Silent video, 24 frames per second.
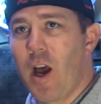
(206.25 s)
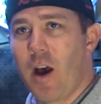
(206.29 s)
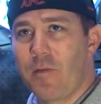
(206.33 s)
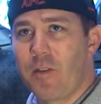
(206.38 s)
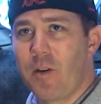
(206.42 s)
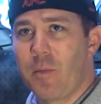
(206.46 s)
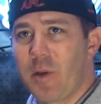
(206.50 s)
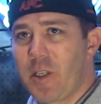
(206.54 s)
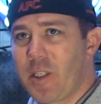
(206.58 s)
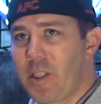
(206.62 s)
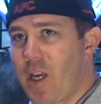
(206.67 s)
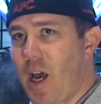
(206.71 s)

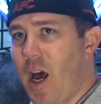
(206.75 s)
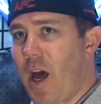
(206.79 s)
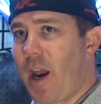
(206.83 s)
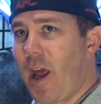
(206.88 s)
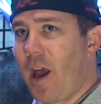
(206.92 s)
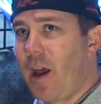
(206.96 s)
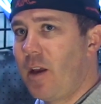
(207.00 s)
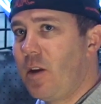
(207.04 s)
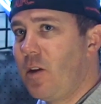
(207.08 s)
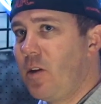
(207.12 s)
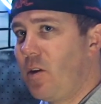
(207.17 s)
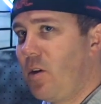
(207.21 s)
of the
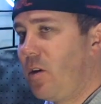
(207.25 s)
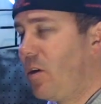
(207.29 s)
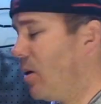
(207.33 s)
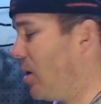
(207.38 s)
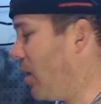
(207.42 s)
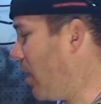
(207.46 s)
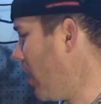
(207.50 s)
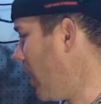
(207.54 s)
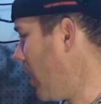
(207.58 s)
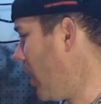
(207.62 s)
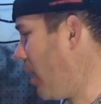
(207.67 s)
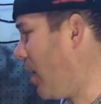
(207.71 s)
Masada,
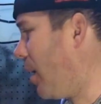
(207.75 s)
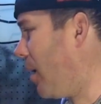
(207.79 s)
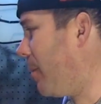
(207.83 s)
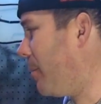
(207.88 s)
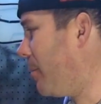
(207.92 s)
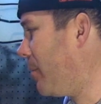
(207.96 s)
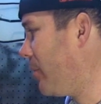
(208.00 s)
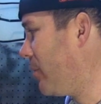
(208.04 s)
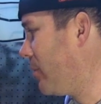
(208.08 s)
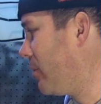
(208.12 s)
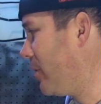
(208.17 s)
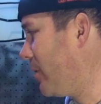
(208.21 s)

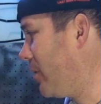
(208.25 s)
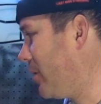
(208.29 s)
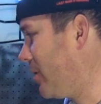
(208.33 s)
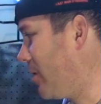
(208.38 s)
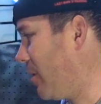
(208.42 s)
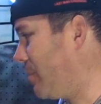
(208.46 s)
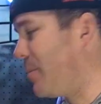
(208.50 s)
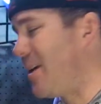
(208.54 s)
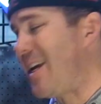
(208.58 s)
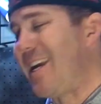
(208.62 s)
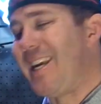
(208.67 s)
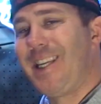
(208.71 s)

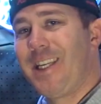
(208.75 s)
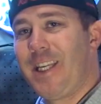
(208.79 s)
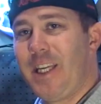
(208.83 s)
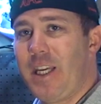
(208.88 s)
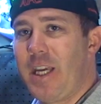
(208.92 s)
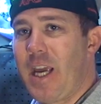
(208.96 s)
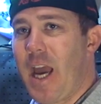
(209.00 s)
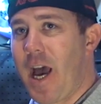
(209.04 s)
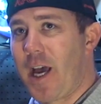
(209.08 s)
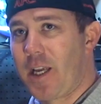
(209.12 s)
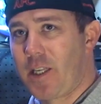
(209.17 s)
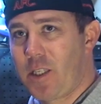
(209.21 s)
the
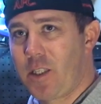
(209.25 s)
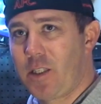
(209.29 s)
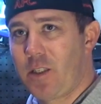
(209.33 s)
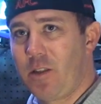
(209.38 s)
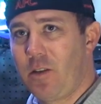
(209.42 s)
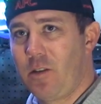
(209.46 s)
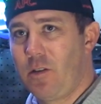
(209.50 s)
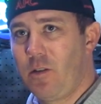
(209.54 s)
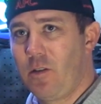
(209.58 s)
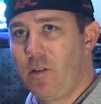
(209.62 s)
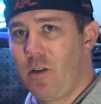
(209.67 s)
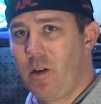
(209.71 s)

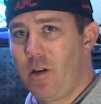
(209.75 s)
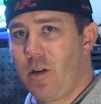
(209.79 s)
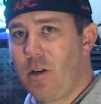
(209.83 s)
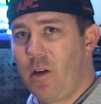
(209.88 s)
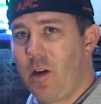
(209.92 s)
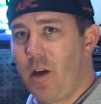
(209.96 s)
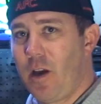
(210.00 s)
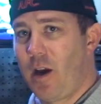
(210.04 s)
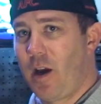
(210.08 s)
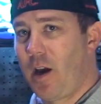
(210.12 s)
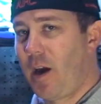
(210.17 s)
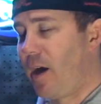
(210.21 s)
PTS.
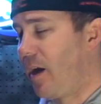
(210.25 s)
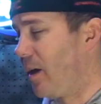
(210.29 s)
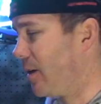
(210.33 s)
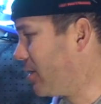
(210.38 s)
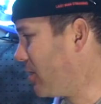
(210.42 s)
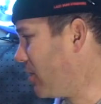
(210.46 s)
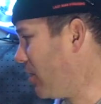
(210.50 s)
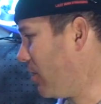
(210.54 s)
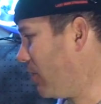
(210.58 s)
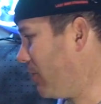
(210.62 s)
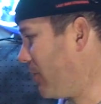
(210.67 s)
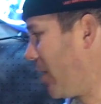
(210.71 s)

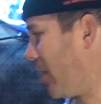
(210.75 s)
So